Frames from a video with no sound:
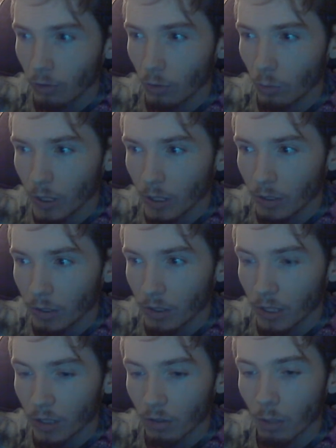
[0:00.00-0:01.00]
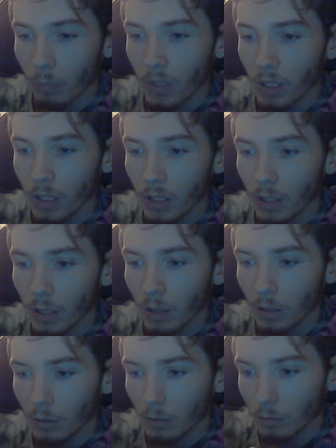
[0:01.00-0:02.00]
weeks, it's going to be
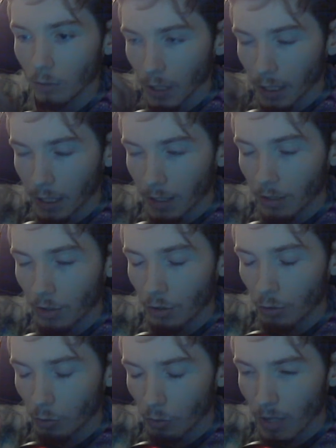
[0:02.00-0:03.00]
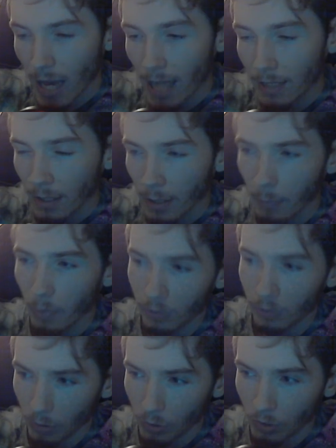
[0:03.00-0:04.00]
related to that type of
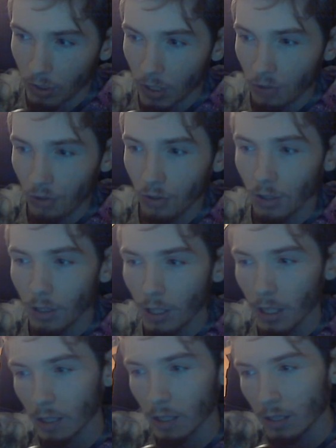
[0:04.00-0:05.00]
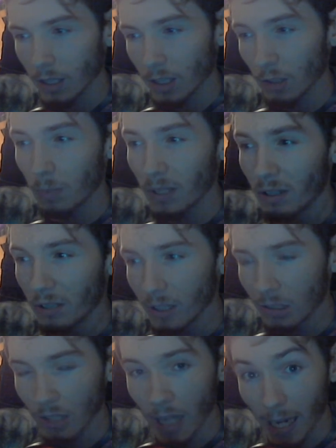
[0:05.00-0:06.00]
hallucination and the
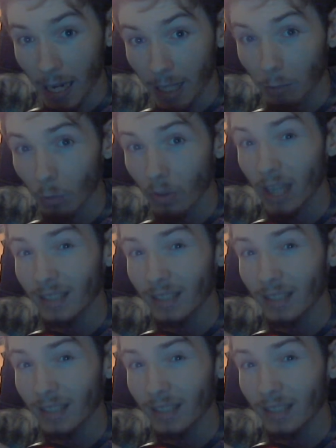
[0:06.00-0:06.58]
experience I had with that